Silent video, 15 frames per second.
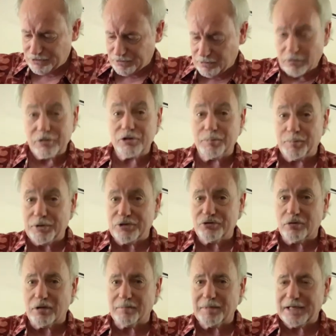You know, it's a pretty
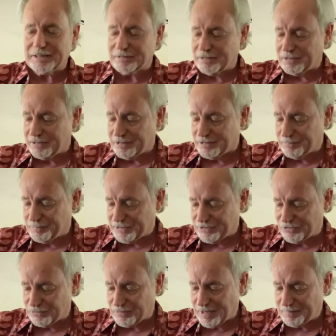strong magnet. It's a big
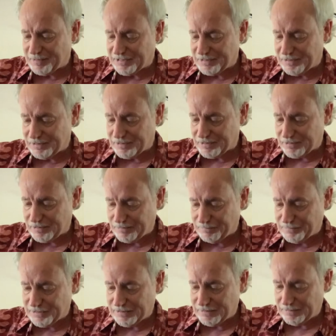ceramic disc,
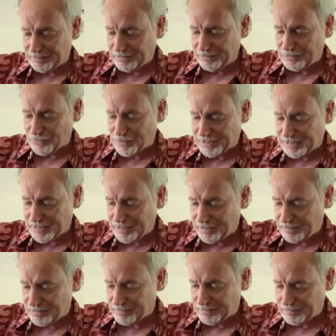but you know, I
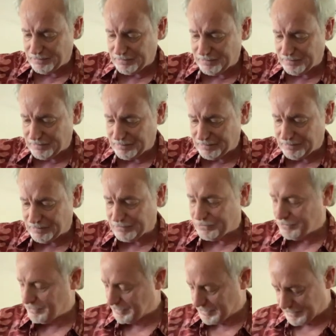
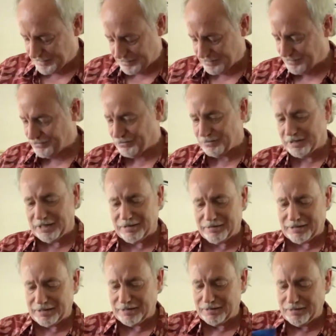couldn't get it to do
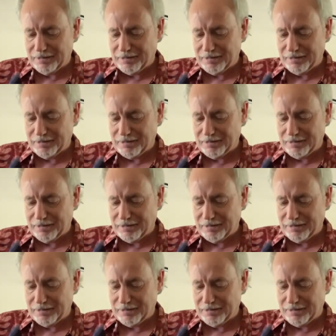anything.